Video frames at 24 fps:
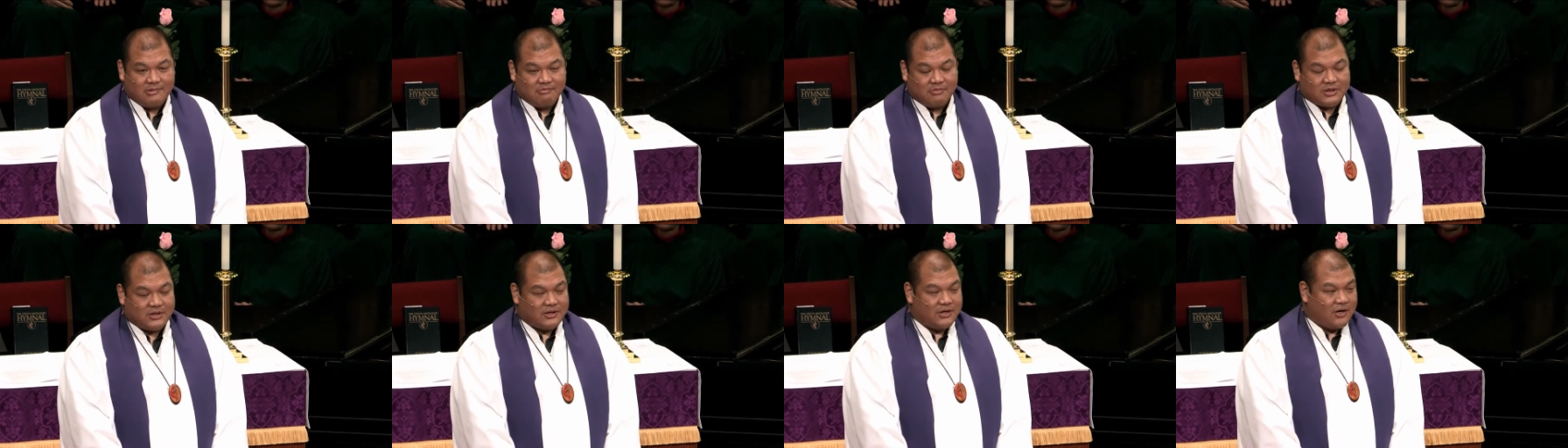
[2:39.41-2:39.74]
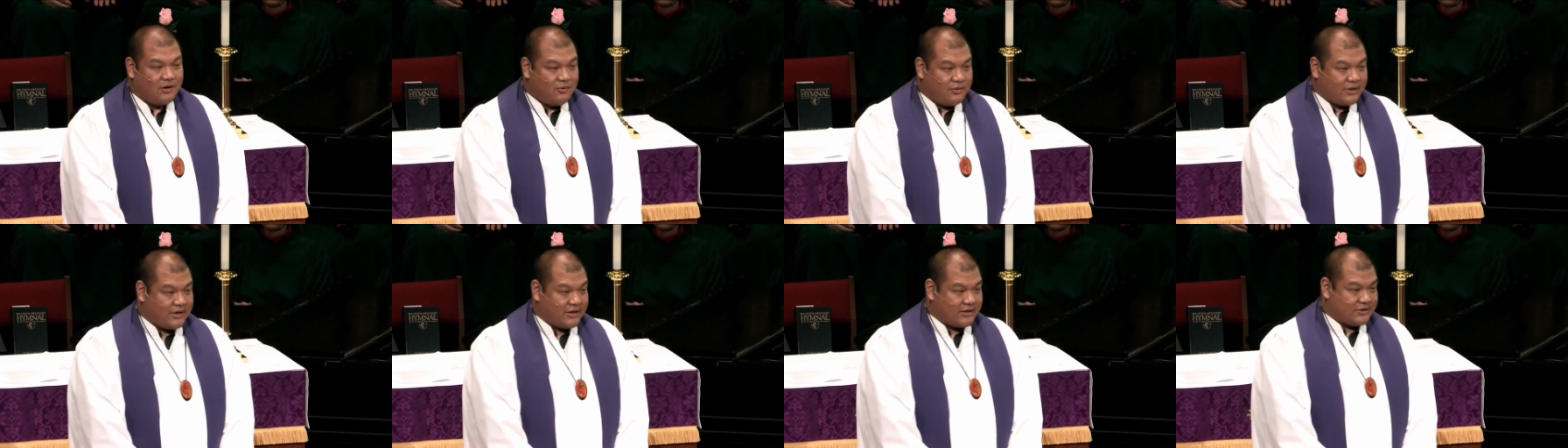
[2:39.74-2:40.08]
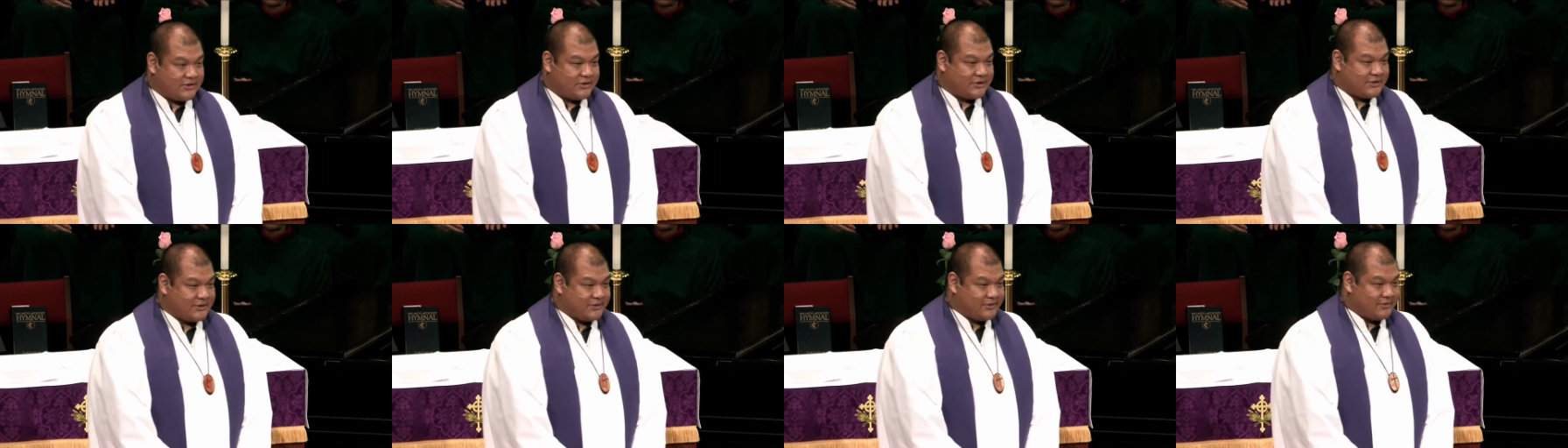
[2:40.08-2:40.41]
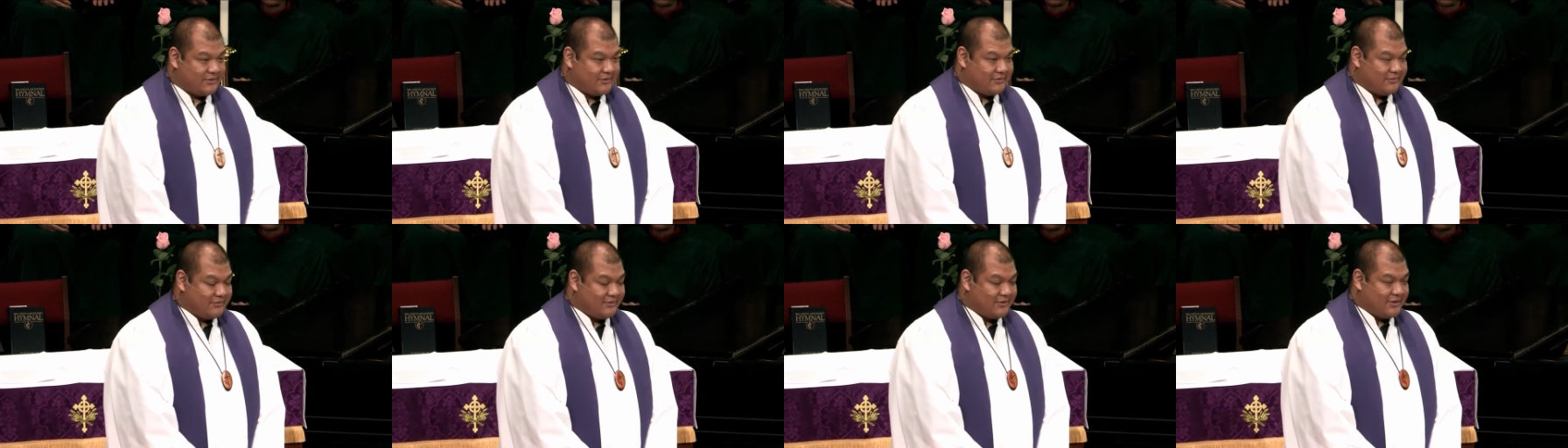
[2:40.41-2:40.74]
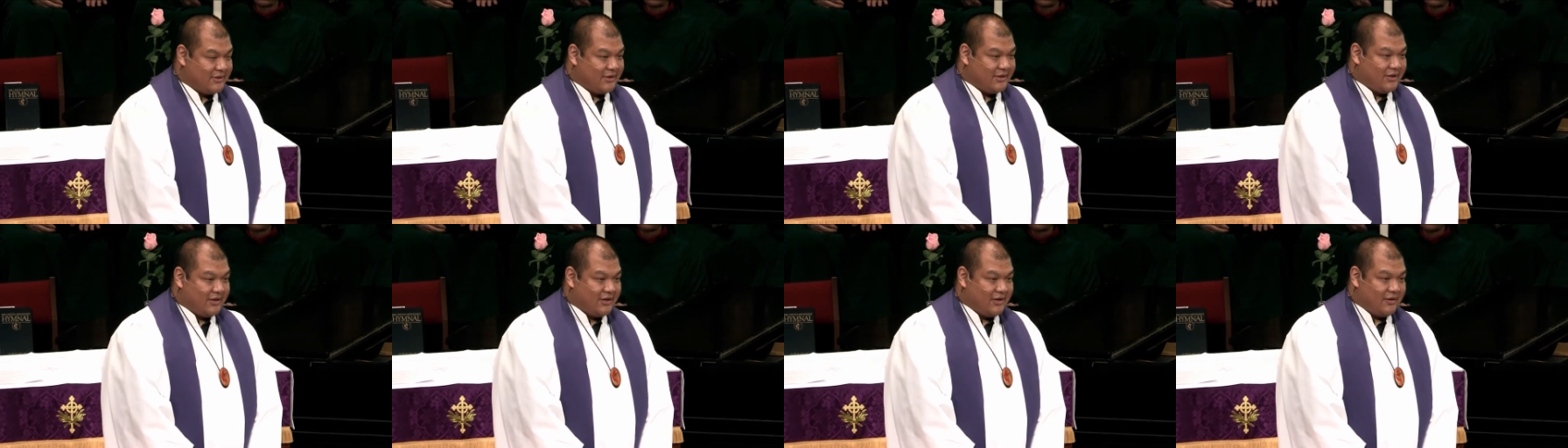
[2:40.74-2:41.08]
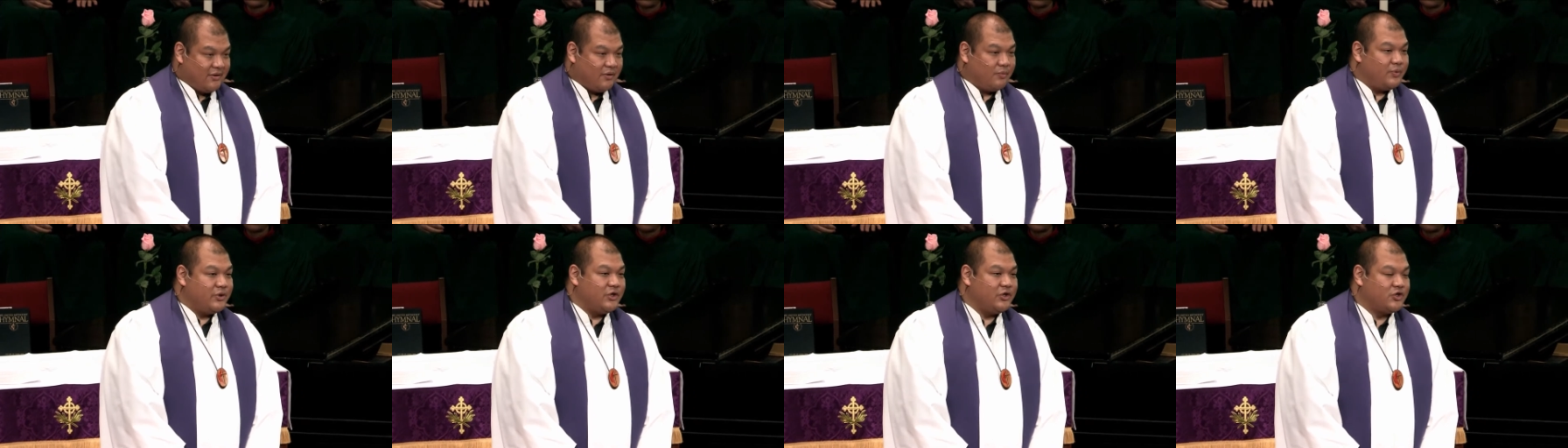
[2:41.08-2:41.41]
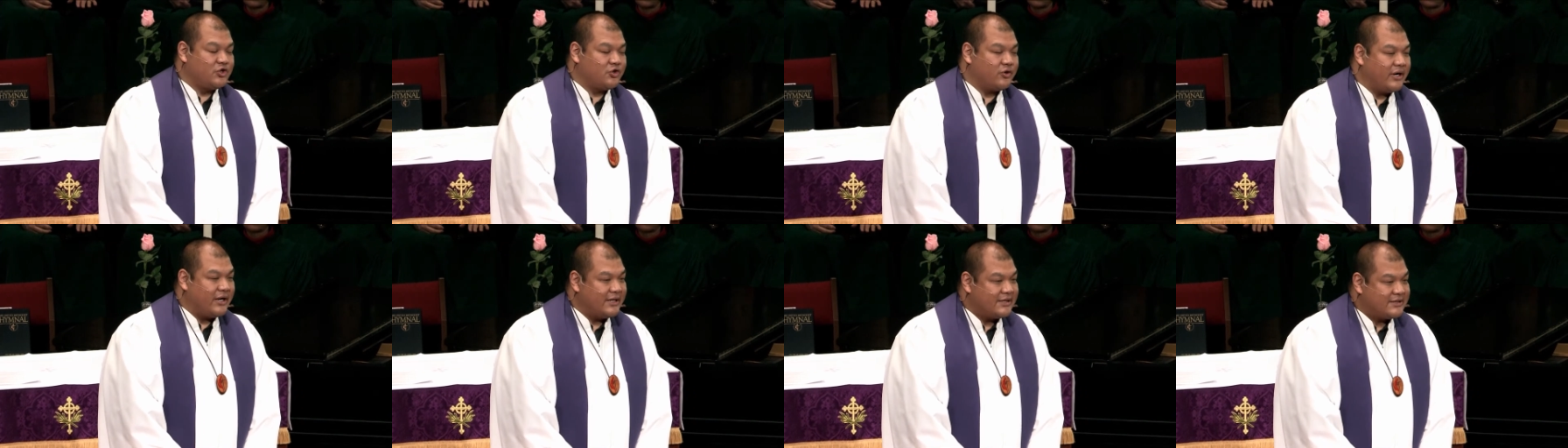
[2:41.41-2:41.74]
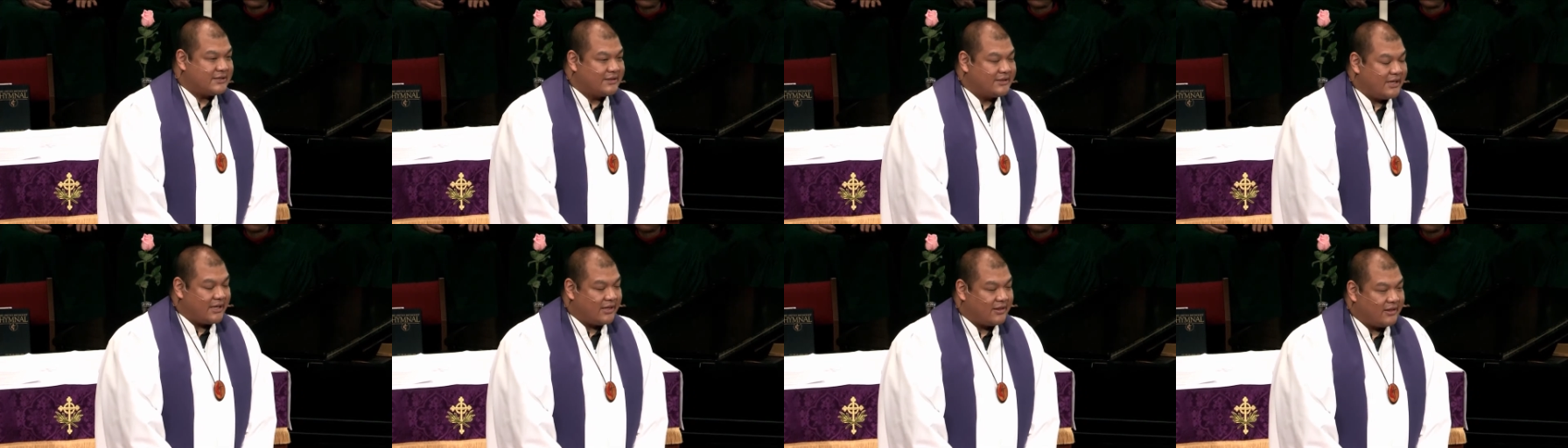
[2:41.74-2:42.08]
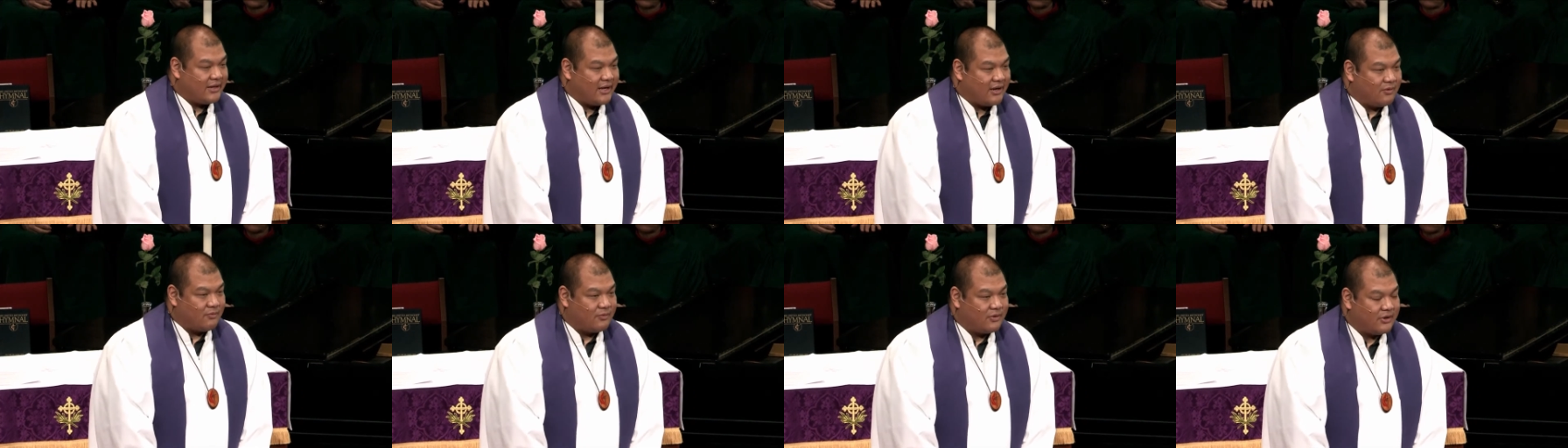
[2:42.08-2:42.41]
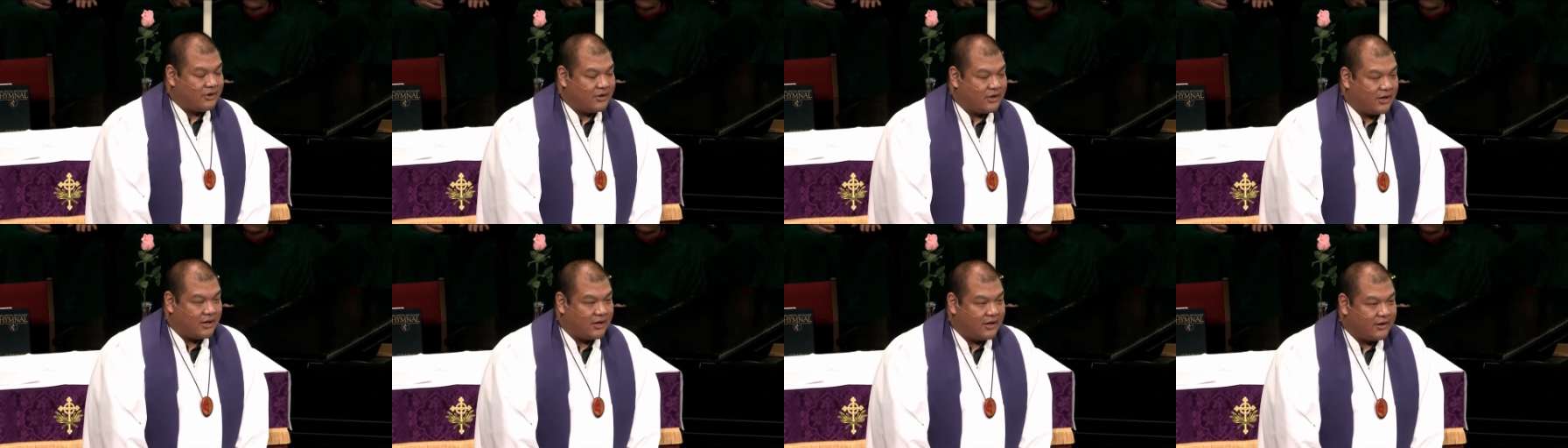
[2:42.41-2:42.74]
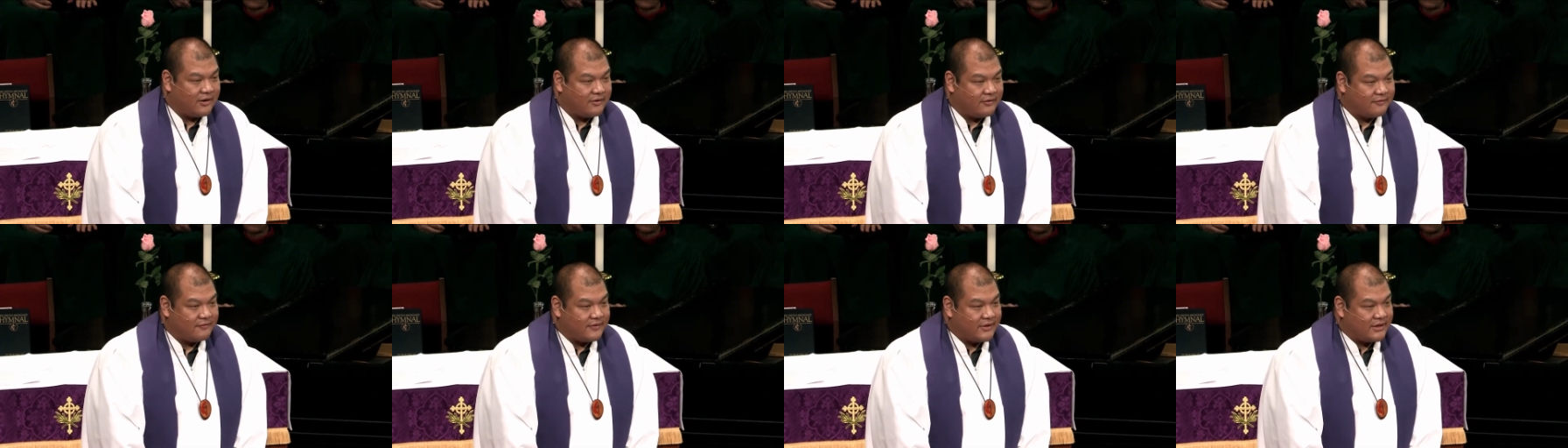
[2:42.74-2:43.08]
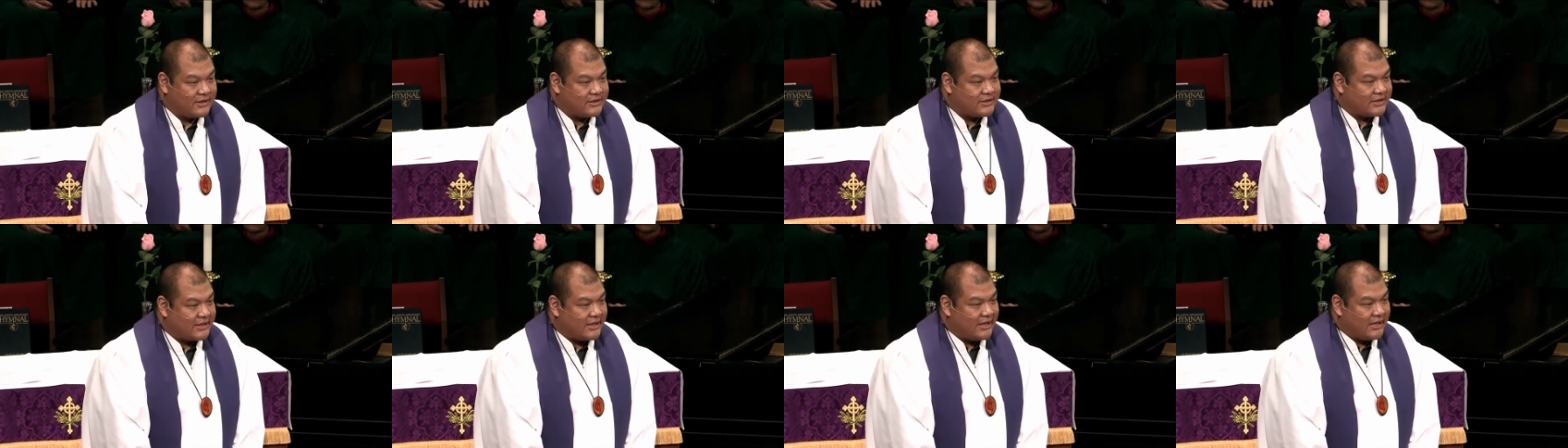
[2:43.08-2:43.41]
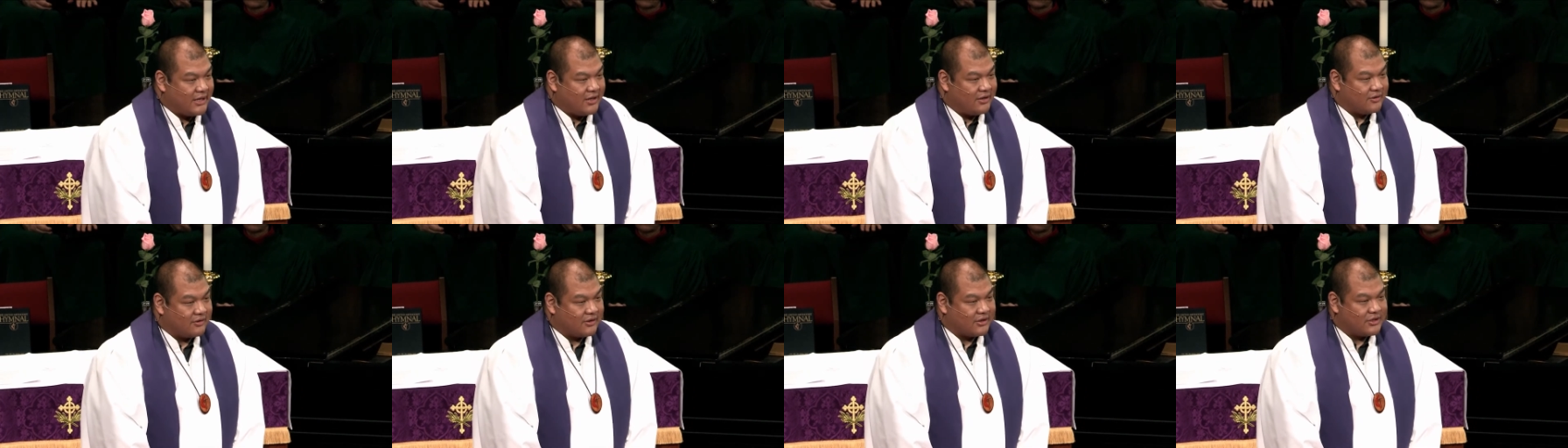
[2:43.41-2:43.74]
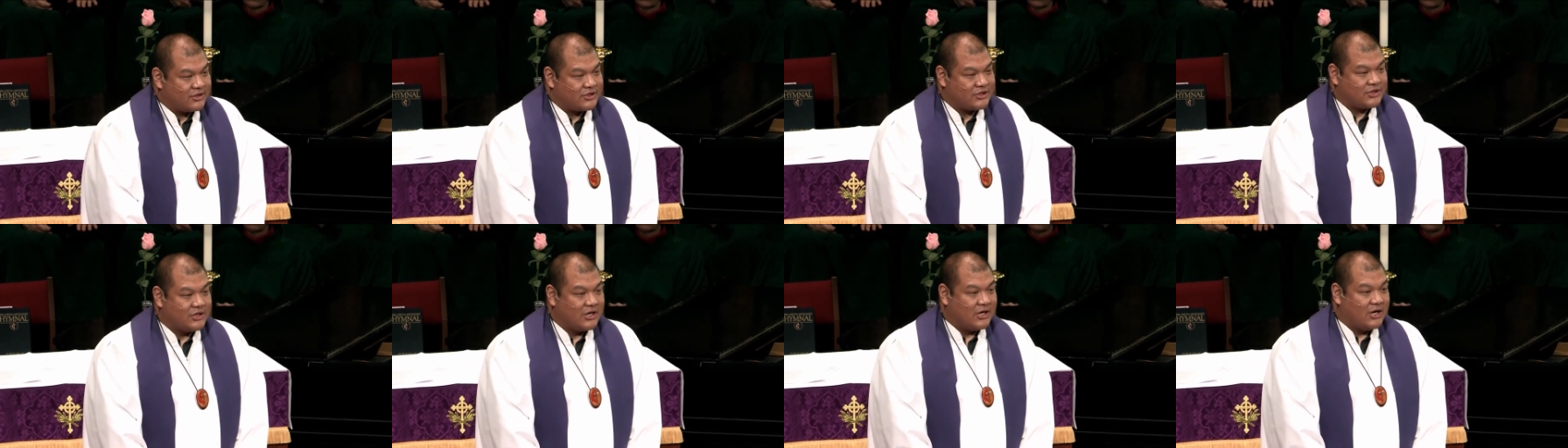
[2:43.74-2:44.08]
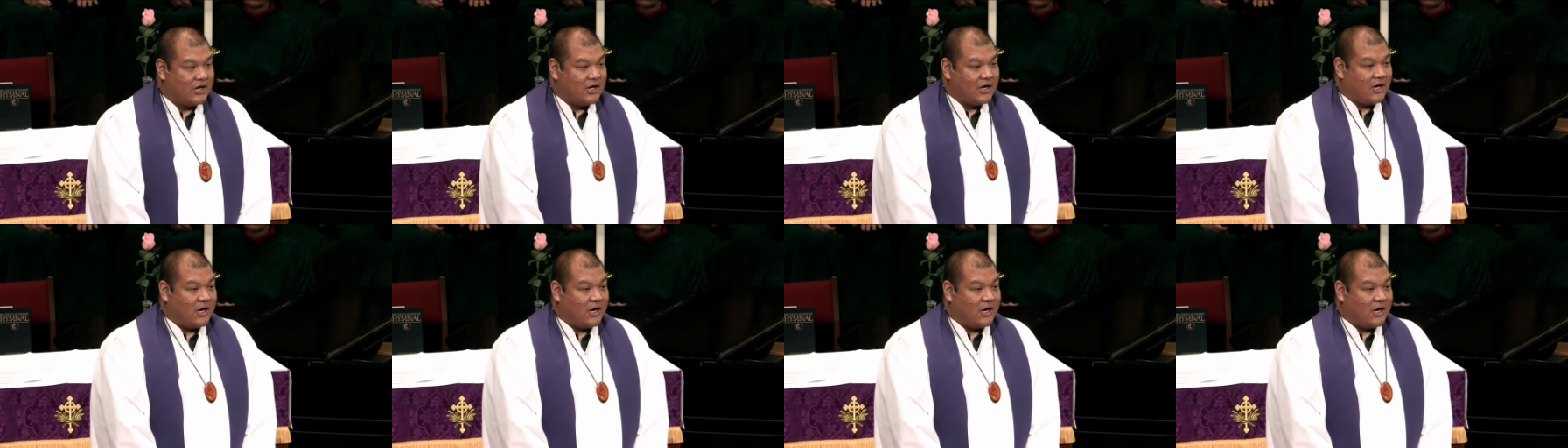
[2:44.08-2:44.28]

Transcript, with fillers: But notice that when you translate that word of into English,